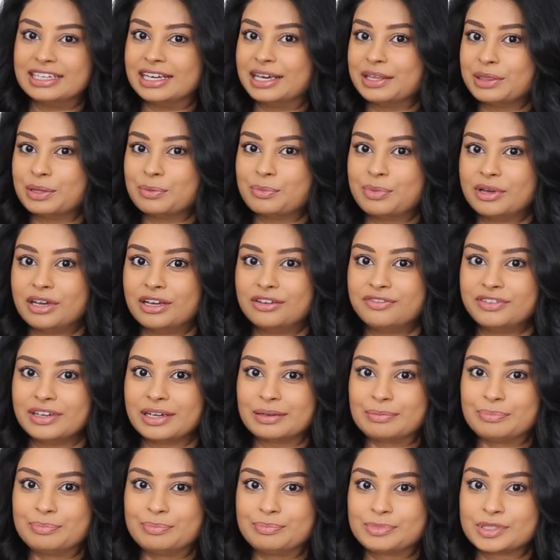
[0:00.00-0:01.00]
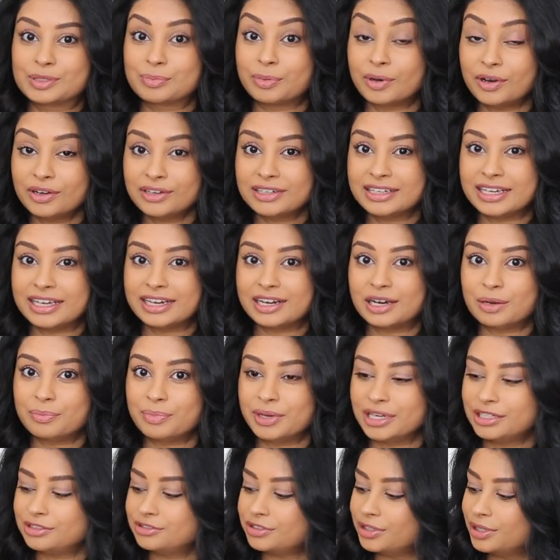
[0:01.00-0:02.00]
like the perfect spot in our
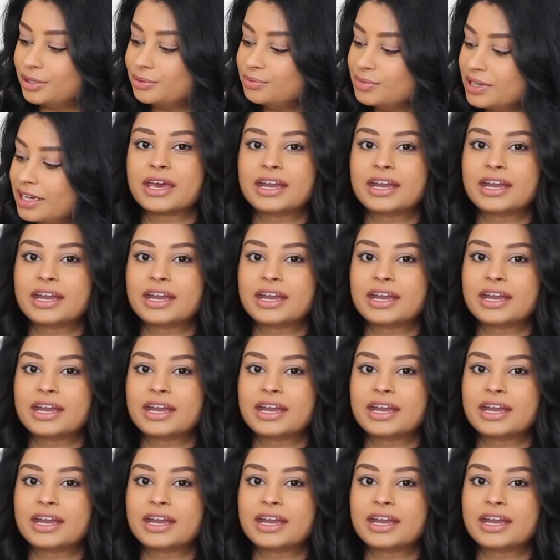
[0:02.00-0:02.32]
bedroom,